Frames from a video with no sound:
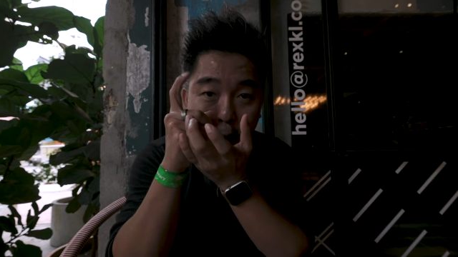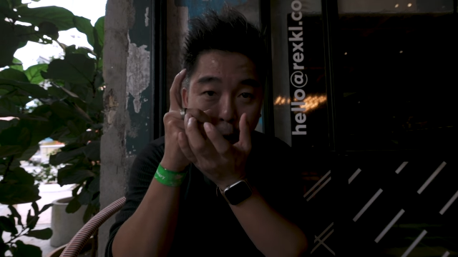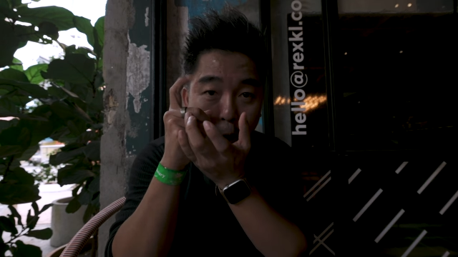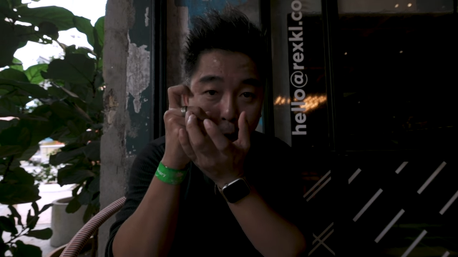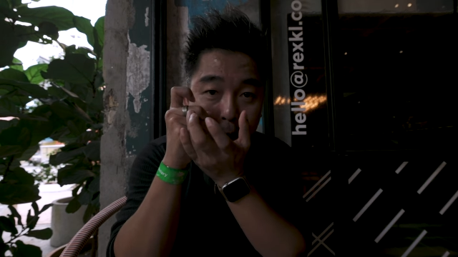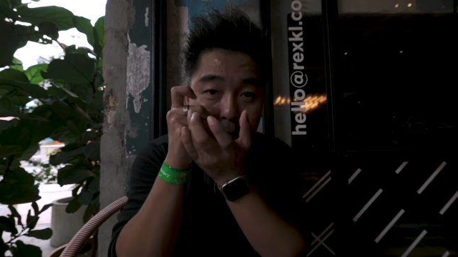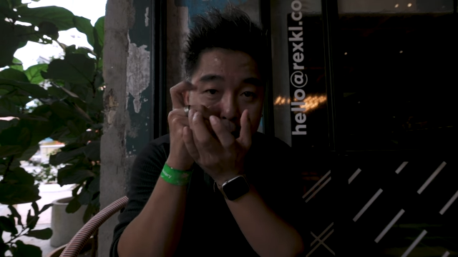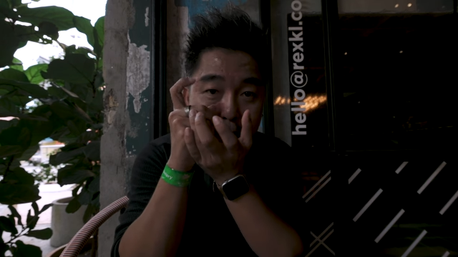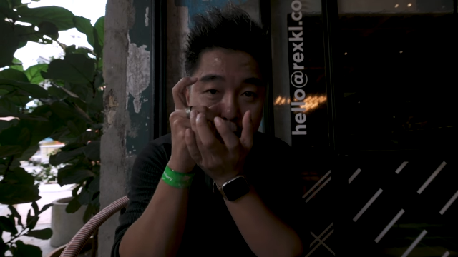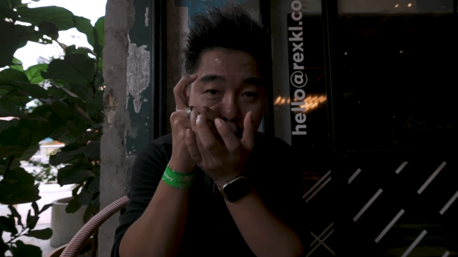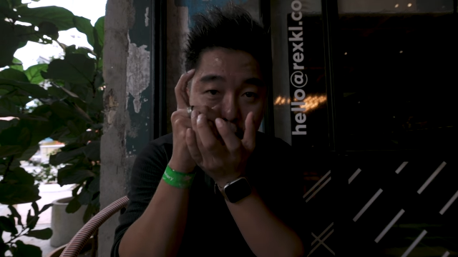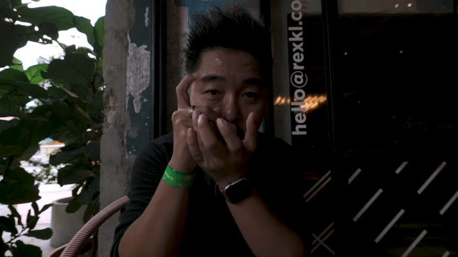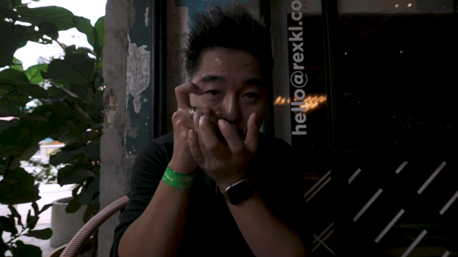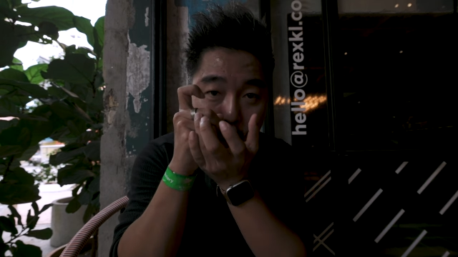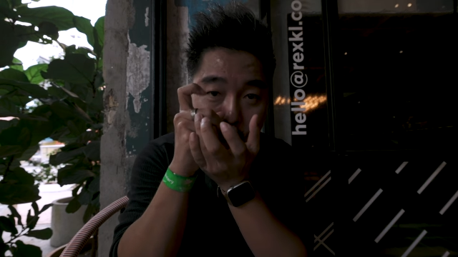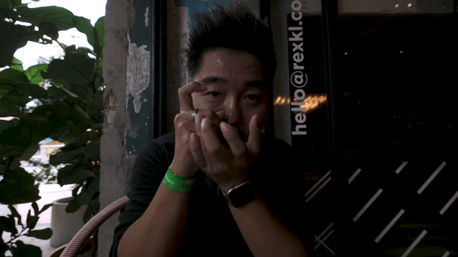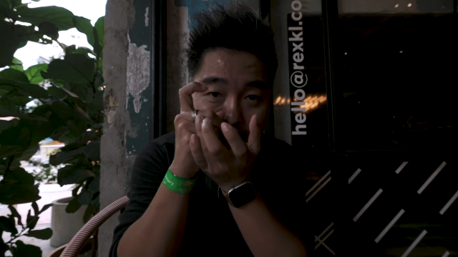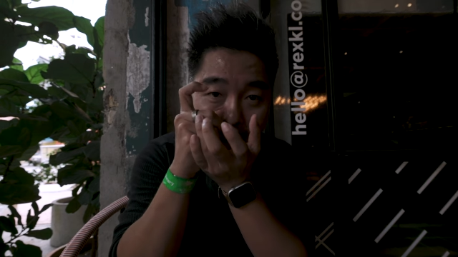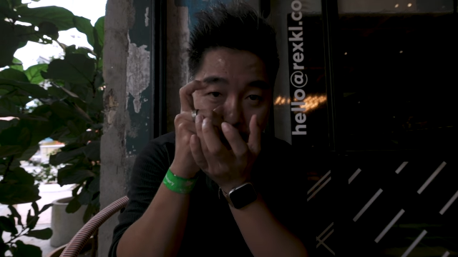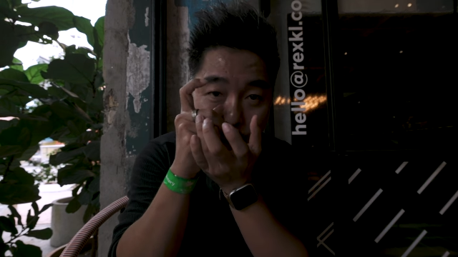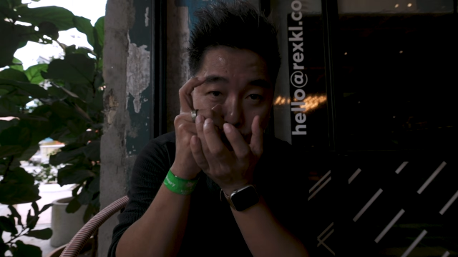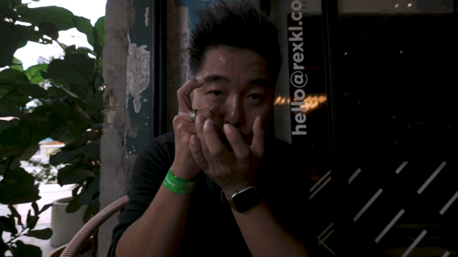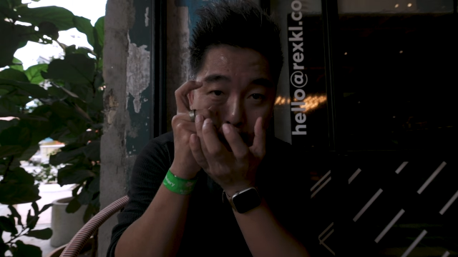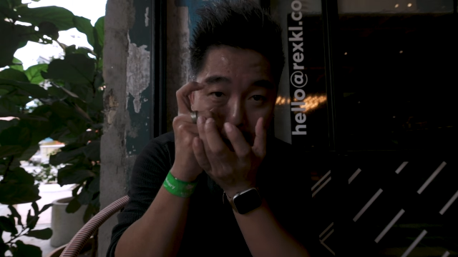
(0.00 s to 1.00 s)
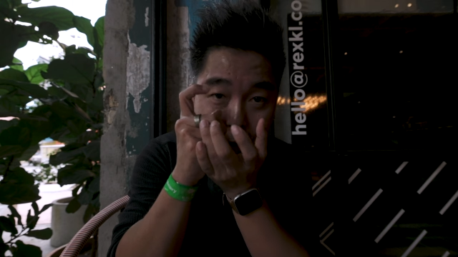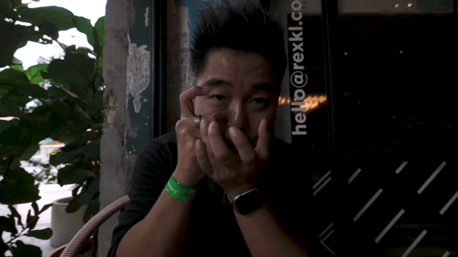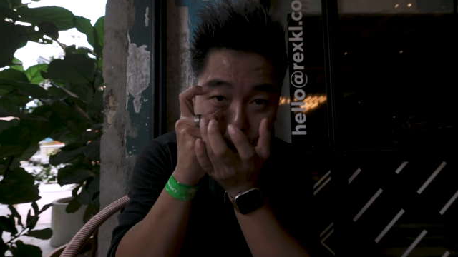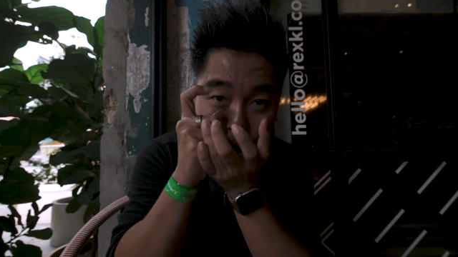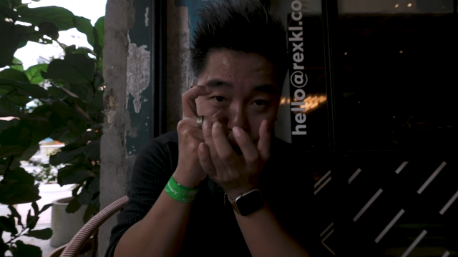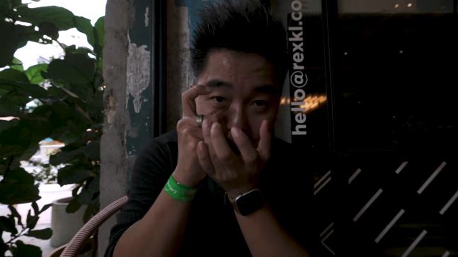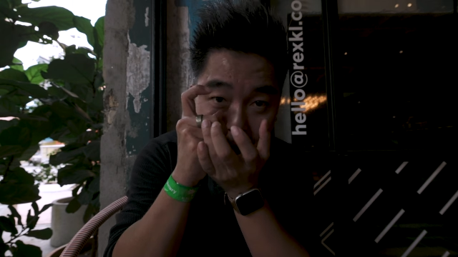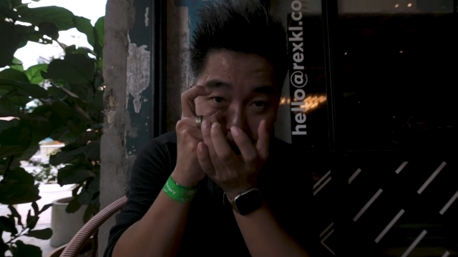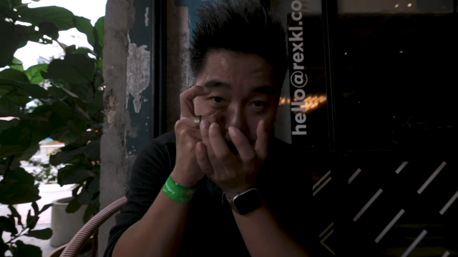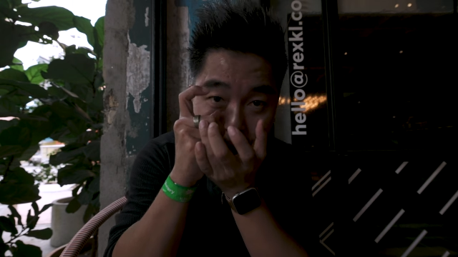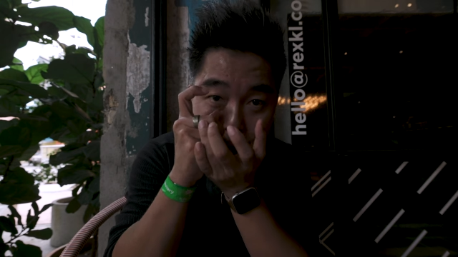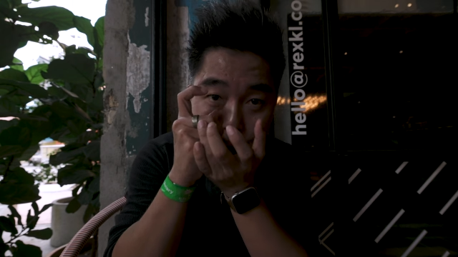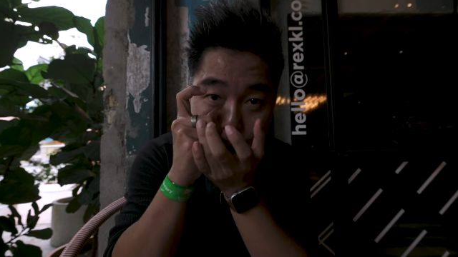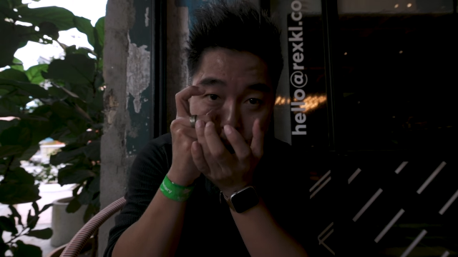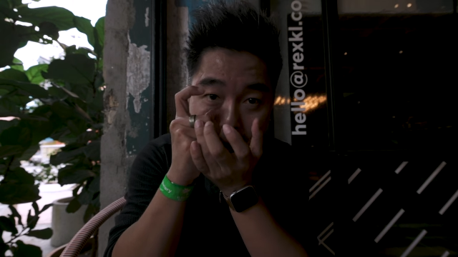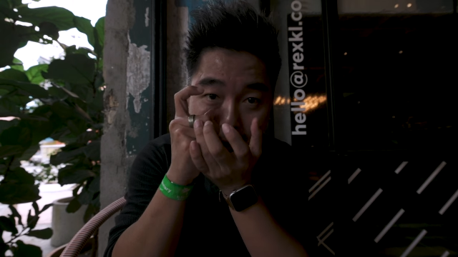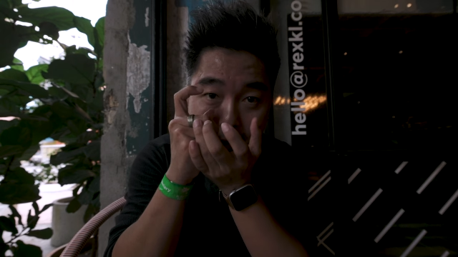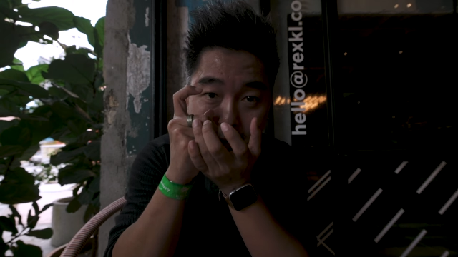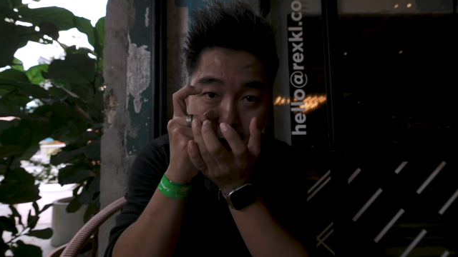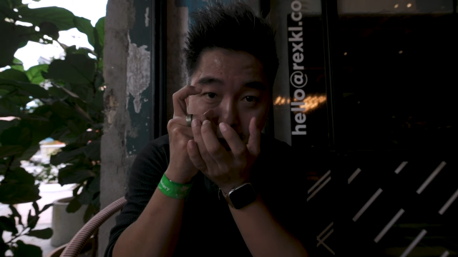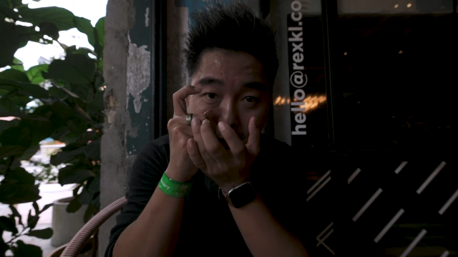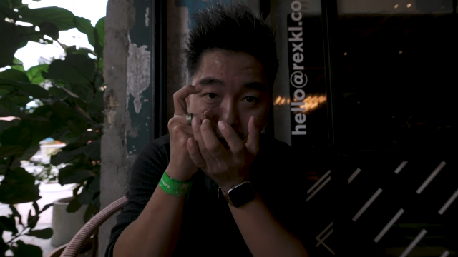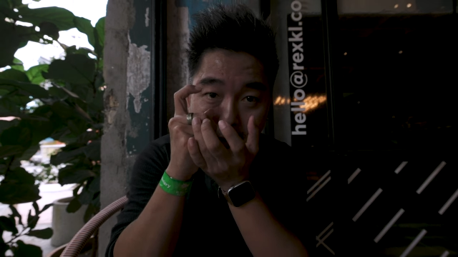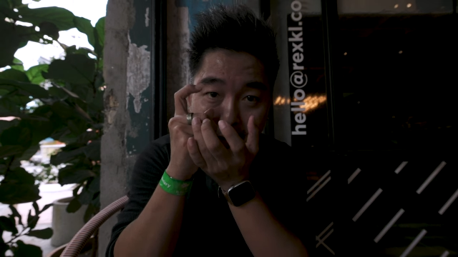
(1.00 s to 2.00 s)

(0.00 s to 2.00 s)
only to know that when you review it,